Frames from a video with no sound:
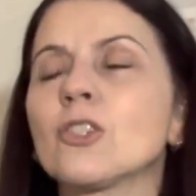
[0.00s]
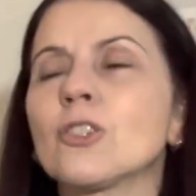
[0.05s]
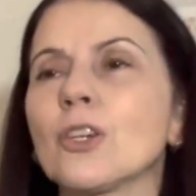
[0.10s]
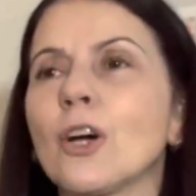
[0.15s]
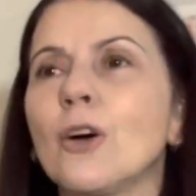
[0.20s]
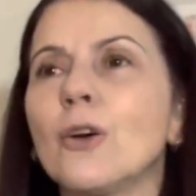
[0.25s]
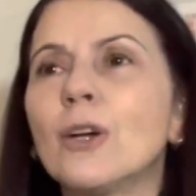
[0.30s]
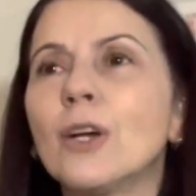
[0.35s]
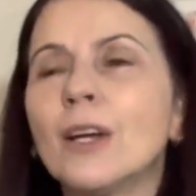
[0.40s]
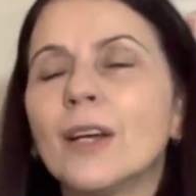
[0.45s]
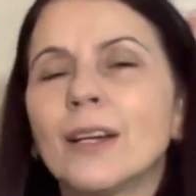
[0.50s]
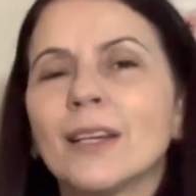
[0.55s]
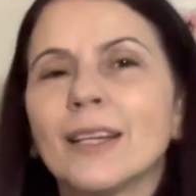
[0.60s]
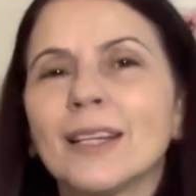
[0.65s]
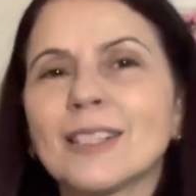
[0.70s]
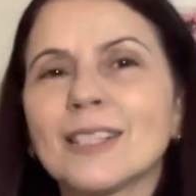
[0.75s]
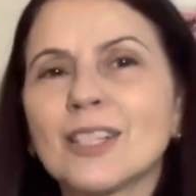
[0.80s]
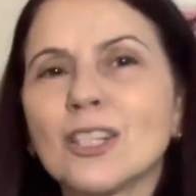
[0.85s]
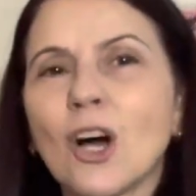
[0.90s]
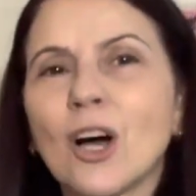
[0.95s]
So
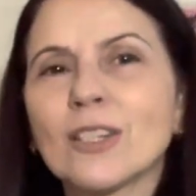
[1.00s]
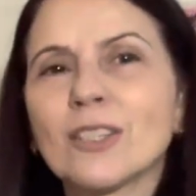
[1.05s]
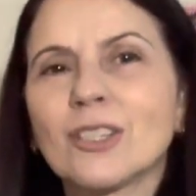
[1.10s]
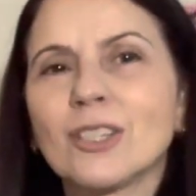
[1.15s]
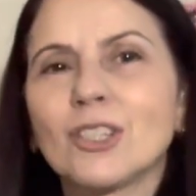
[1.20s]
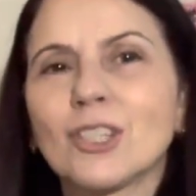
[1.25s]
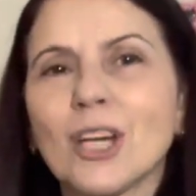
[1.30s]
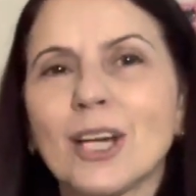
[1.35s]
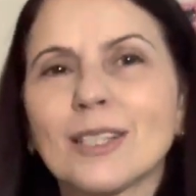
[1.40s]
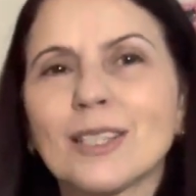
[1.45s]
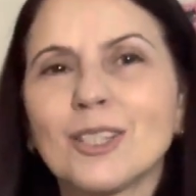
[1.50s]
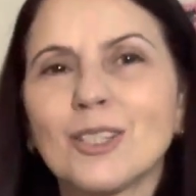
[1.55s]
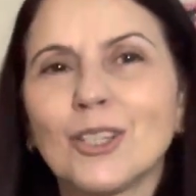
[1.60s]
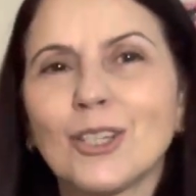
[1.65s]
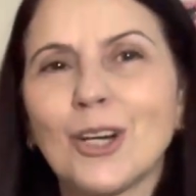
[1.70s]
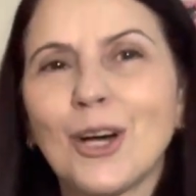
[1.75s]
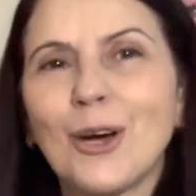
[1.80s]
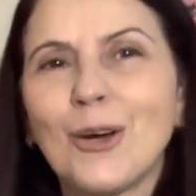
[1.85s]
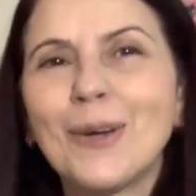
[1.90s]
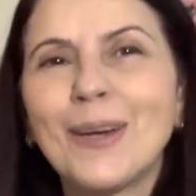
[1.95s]
it's nice to just, you
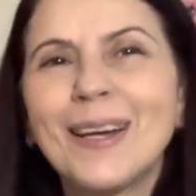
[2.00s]
know,